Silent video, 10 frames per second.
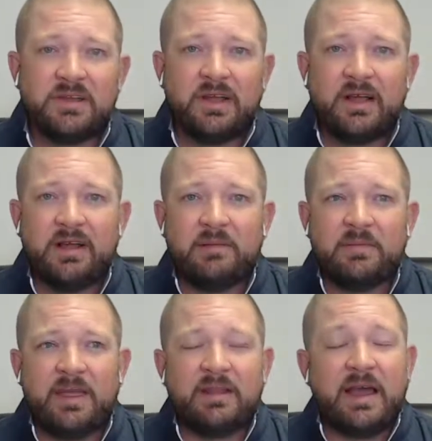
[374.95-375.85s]

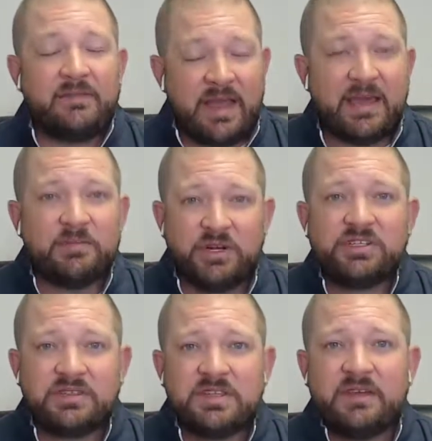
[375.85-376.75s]
And I've had
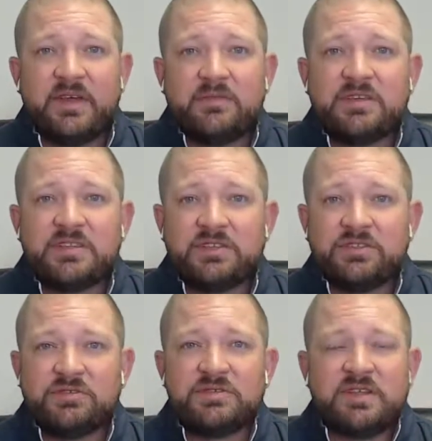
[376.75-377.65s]
merchants that have had risk
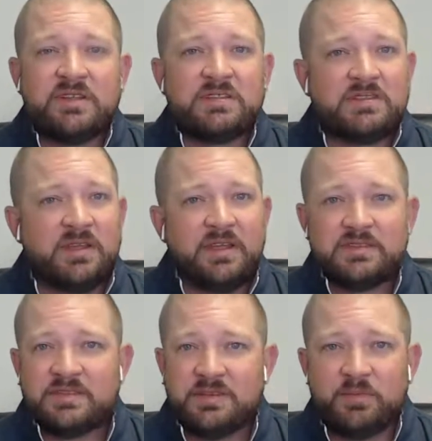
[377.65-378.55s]
issues, and it's a
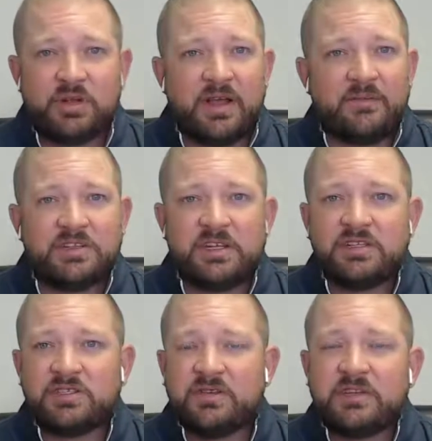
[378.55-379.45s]
simple
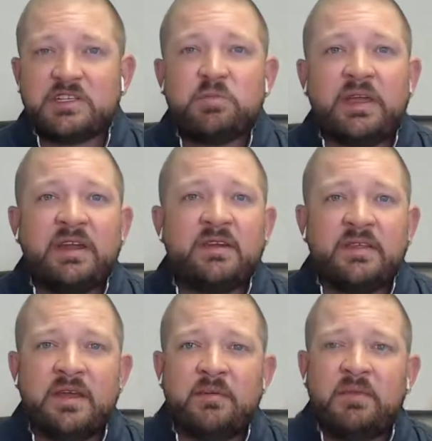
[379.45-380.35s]
conversation of explaining to
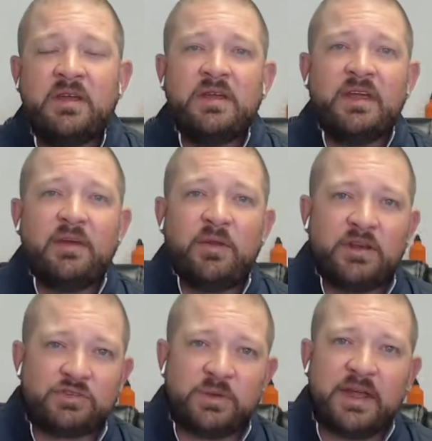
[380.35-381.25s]
them, hey,
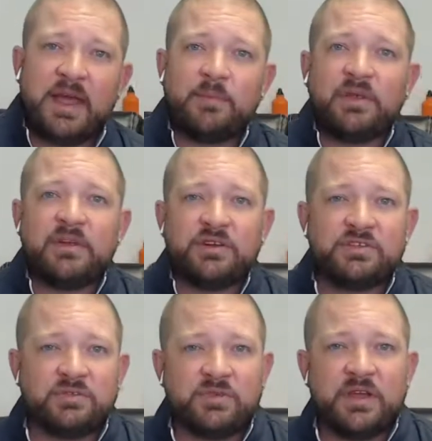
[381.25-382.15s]
here's what happened, here's
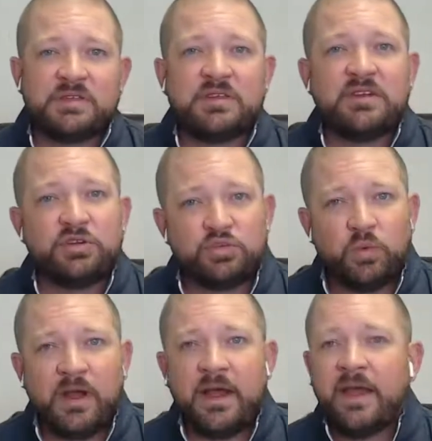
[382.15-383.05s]
the risk, and here's
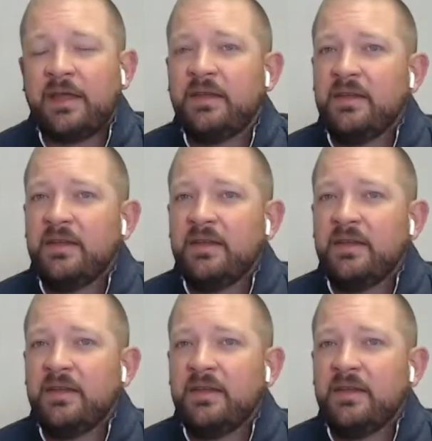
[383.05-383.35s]
why.